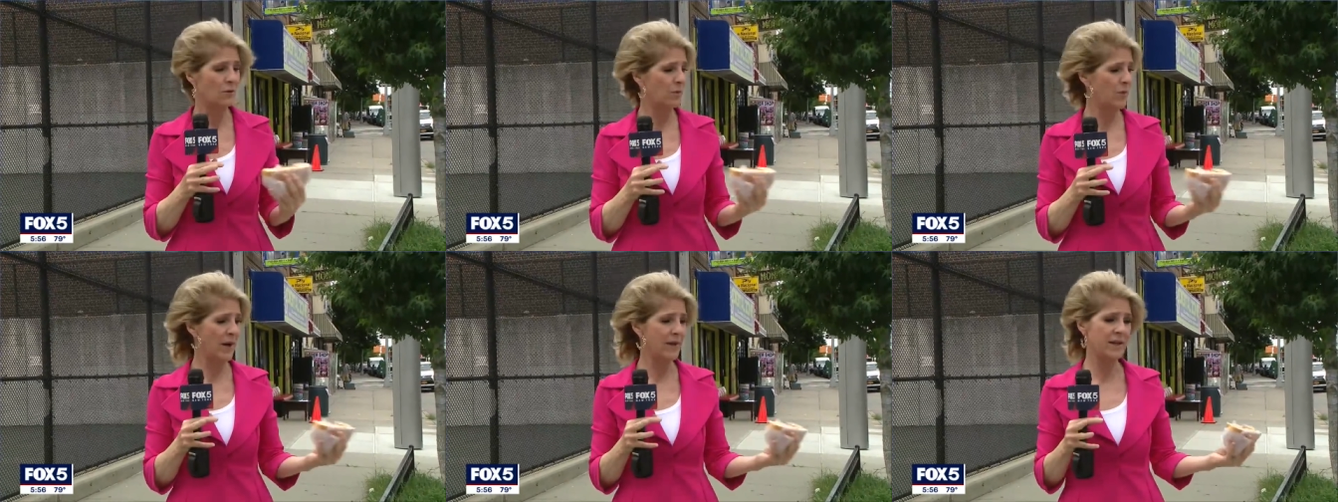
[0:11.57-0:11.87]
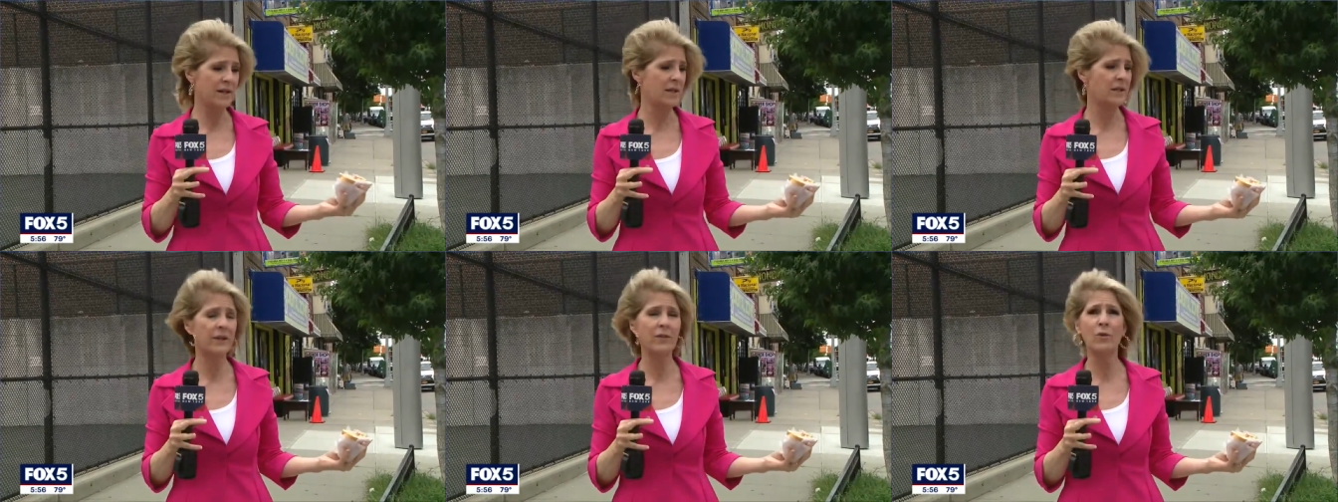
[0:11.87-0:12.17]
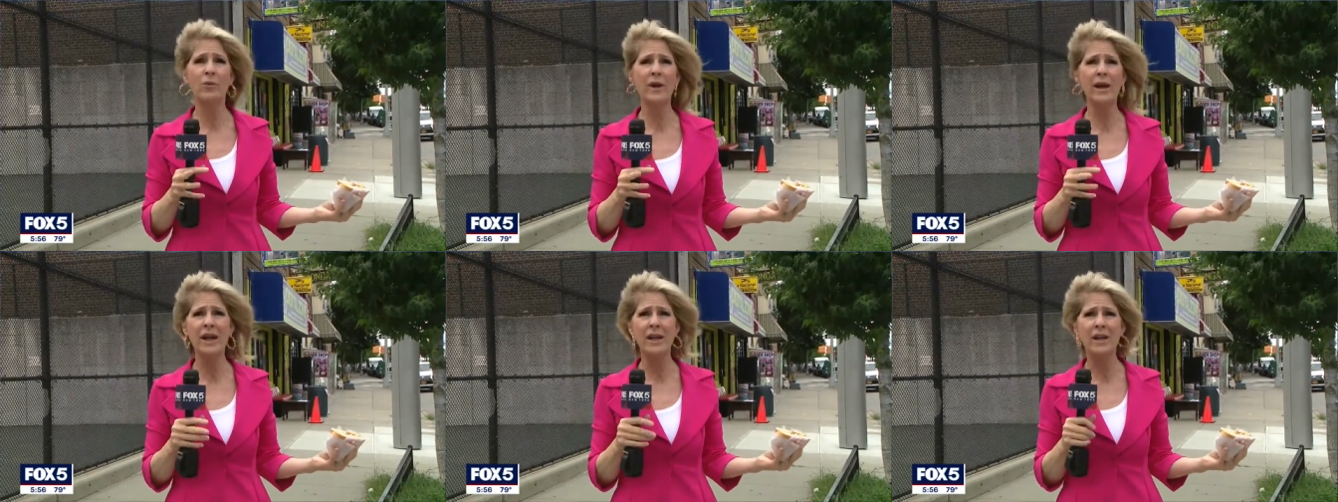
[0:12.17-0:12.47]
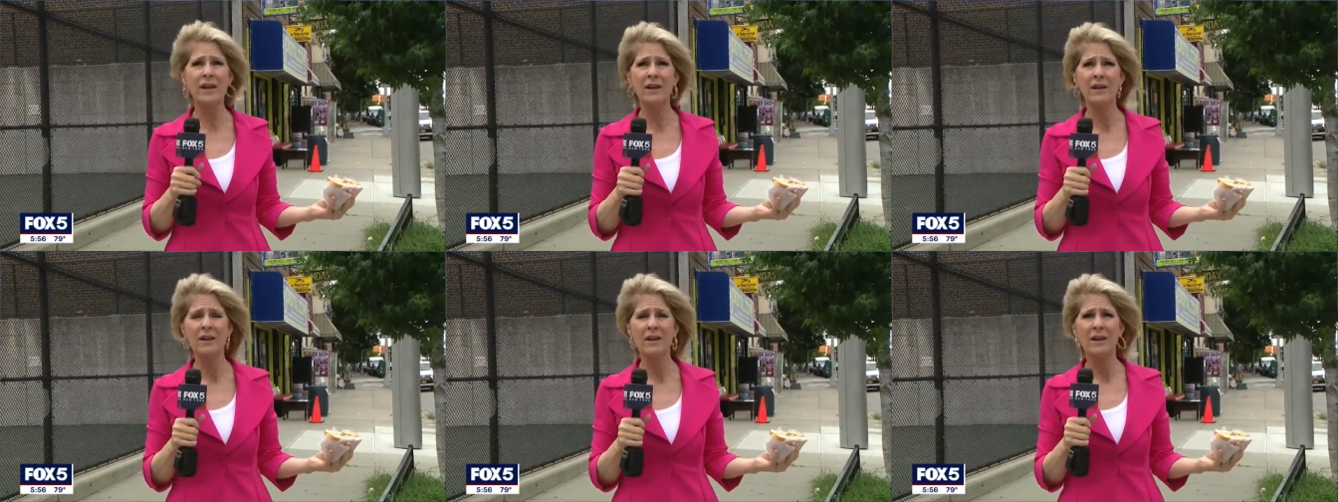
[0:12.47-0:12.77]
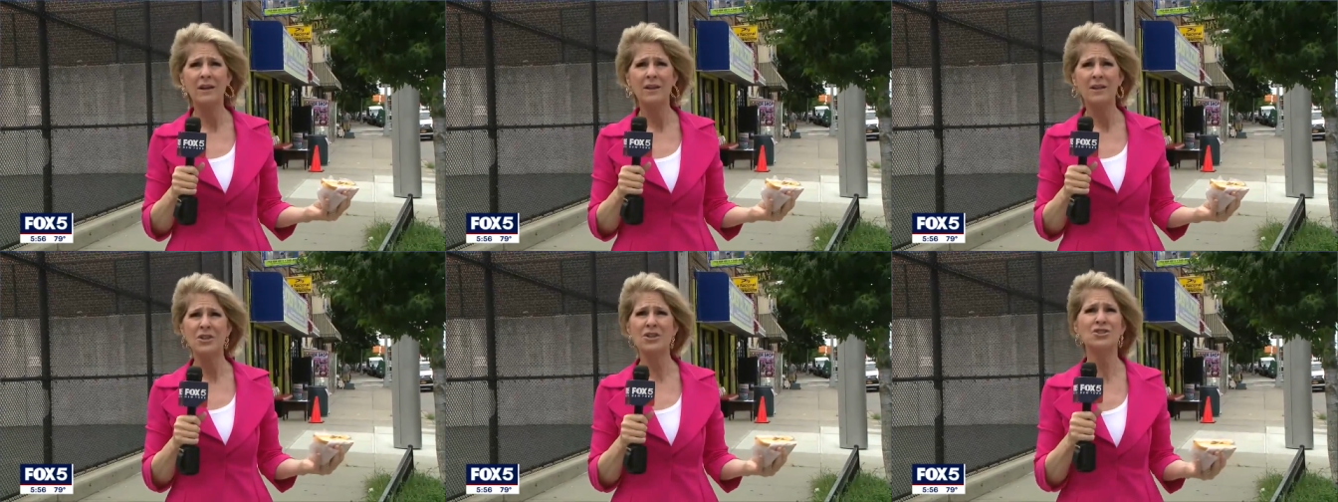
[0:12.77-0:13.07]
Well, by the end of the week,
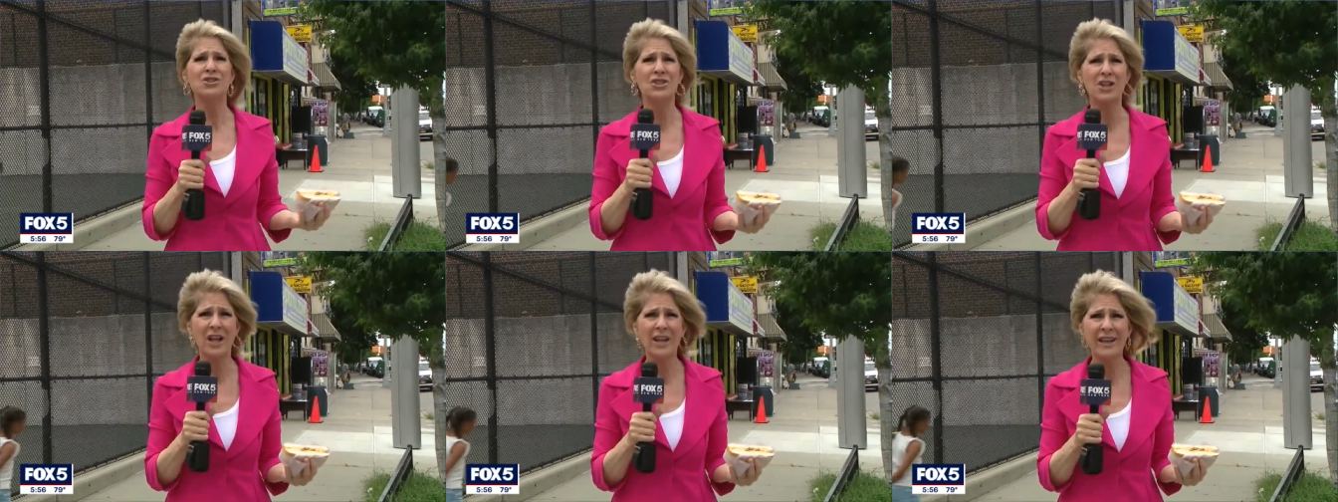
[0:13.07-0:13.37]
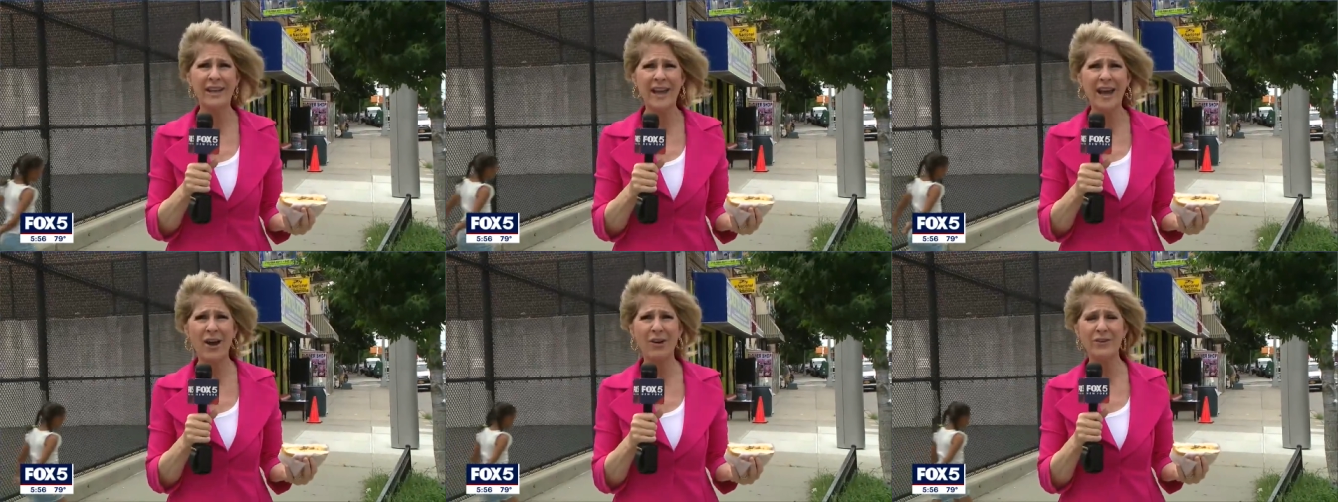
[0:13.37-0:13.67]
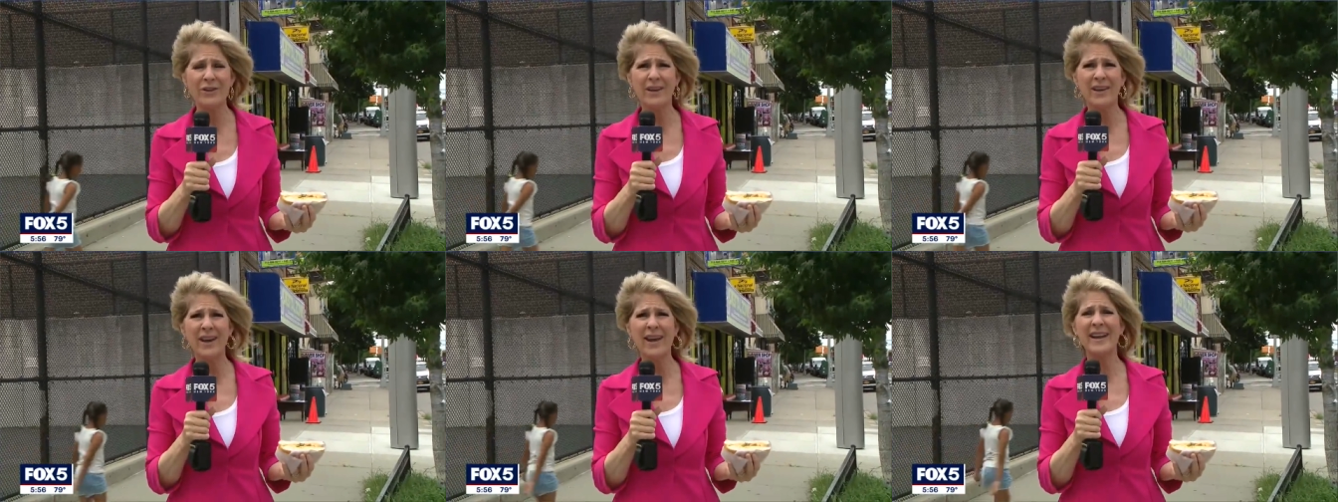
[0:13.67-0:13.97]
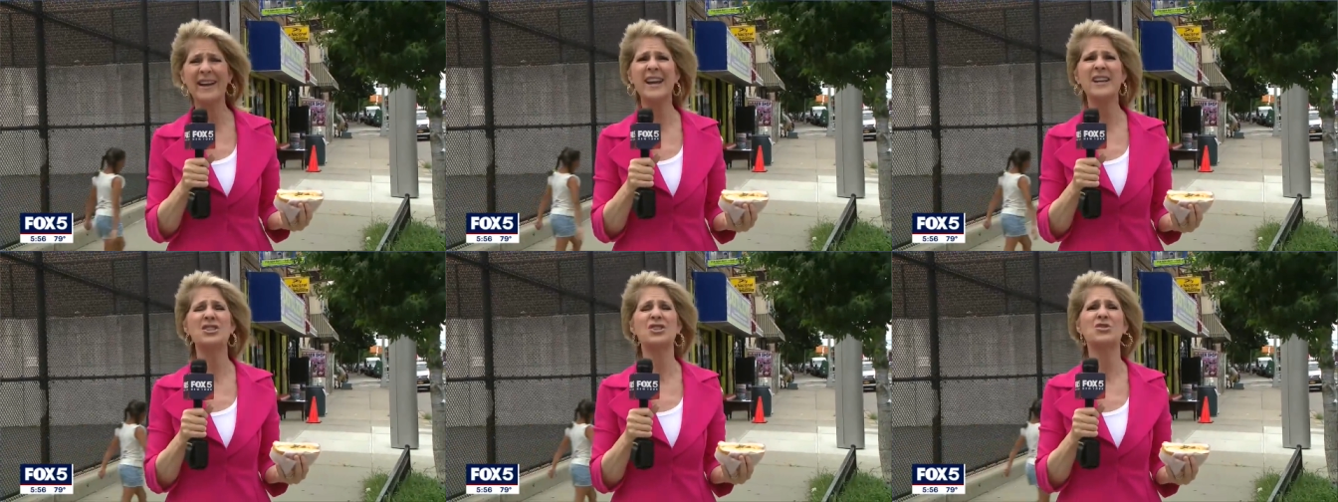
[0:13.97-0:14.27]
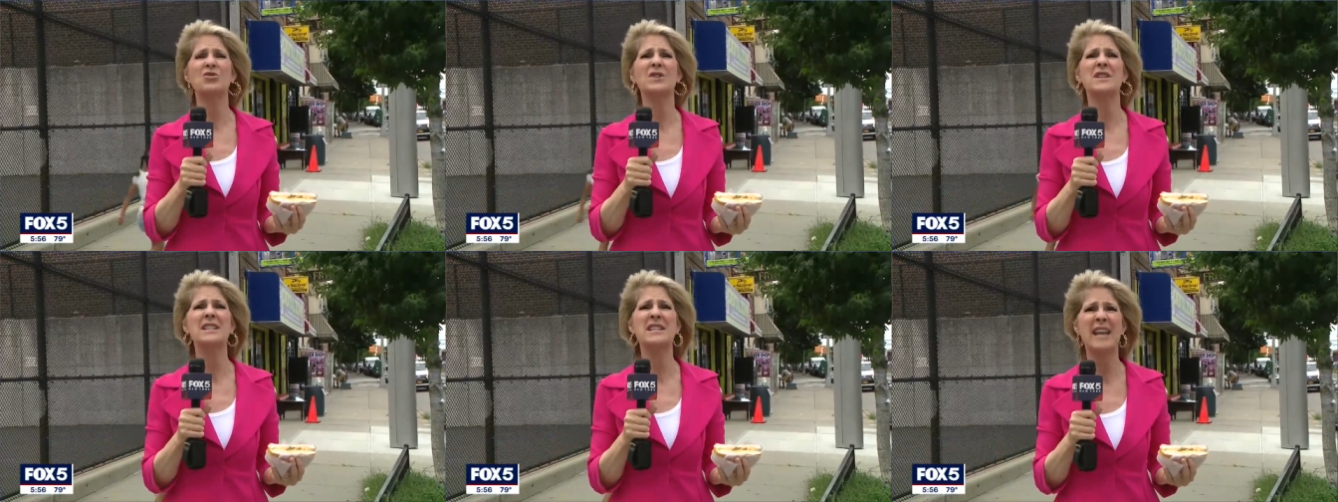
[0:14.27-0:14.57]
you're shelling out an
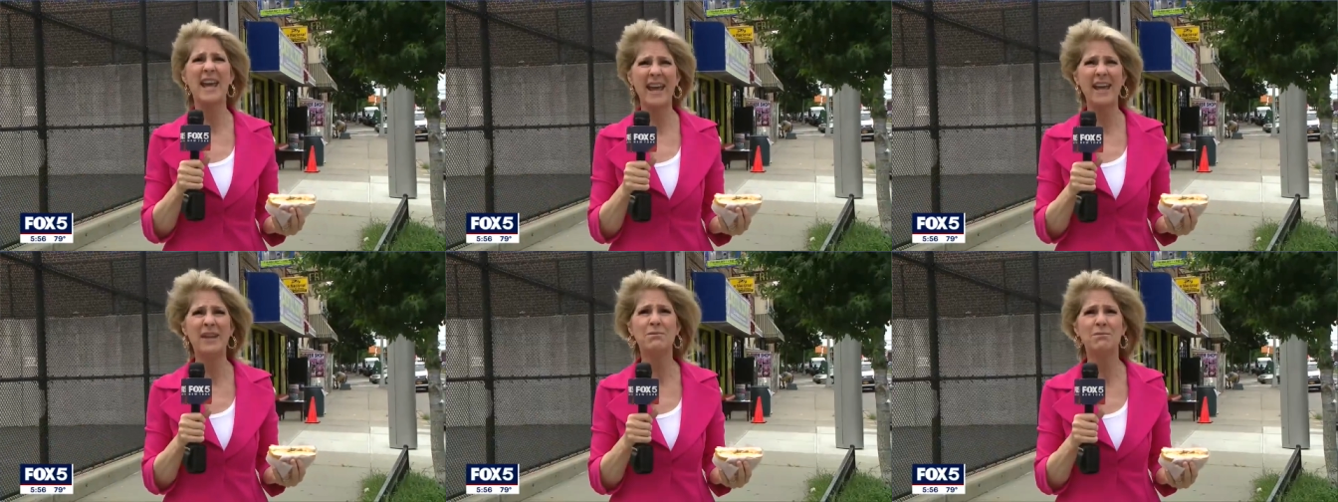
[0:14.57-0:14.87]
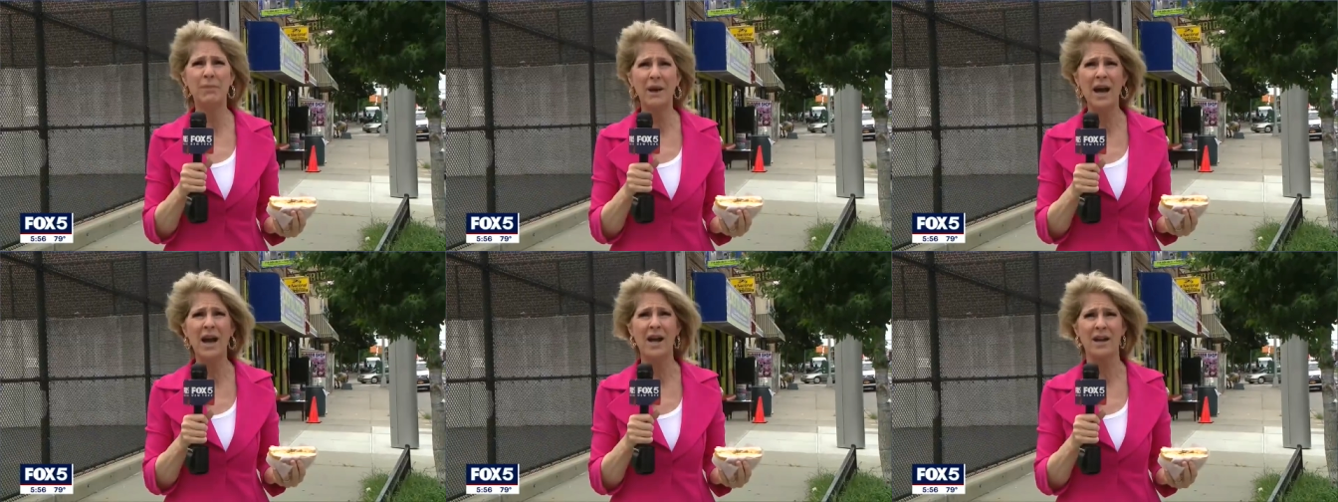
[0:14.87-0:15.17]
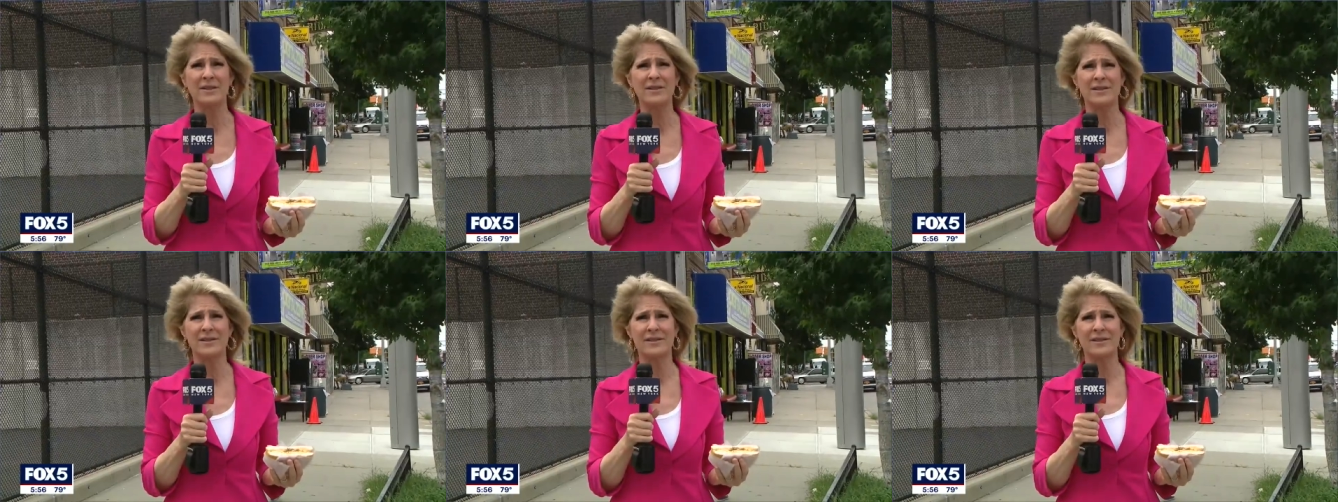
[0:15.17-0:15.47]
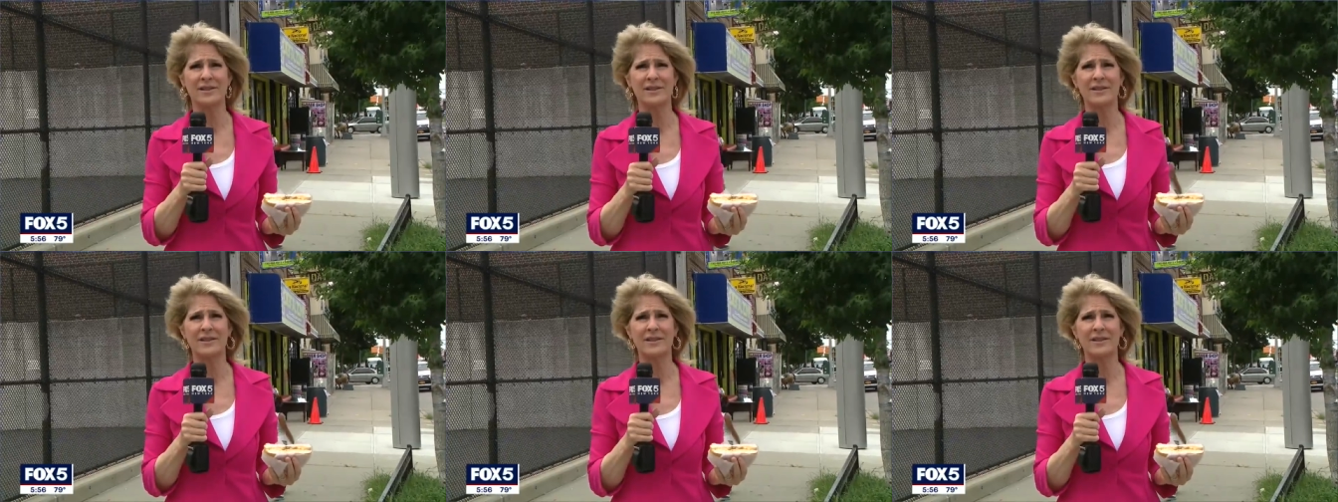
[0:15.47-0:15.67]
extra 10 bucks.